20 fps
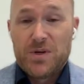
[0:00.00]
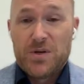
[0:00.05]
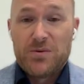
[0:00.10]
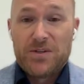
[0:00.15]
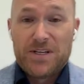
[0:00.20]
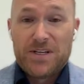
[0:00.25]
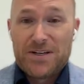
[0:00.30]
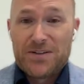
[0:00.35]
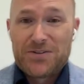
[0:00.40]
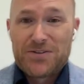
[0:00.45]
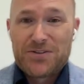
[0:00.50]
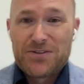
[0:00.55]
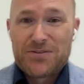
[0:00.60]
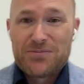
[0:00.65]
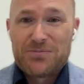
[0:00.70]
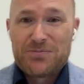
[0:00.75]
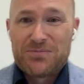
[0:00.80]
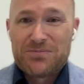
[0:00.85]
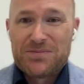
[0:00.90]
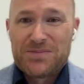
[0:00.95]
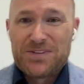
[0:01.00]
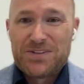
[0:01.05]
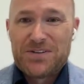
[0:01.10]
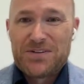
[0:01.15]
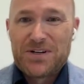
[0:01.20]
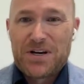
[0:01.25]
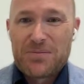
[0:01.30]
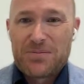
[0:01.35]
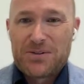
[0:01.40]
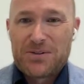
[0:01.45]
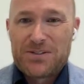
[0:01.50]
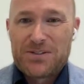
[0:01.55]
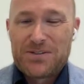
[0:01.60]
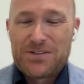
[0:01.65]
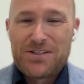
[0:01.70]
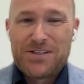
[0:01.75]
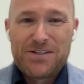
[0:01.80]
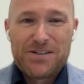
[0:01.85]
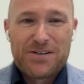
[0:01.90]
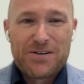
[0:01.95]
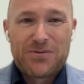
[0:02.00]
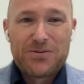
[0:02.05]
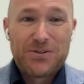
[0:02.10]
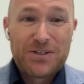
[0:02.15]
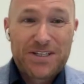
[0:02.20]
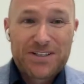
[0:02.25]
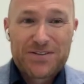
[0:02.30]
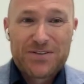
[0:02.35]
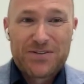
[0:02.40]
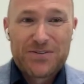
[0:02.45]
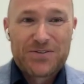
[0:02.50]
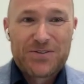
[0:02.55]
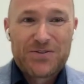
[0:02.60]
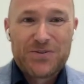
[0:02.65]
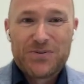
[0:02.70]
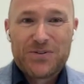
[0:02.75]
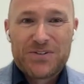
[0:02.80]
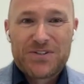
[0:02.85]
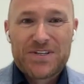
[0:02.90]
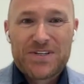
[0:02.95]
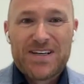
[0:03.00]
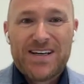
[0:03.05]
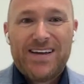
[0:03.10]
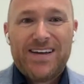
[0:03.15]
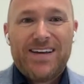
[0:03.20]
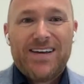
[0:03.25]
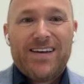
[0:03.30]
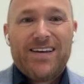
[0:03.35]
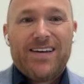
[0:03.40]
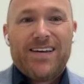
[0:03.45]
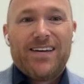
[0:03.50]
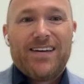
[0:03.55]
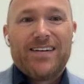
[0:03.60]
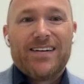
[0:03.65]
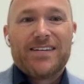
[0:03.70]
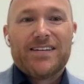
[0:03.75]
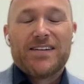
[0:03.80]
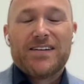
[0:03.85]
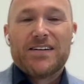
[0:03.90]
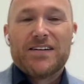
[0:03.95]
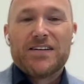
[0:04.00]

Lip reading: maybe now is a good opportunity to go look at those tools. And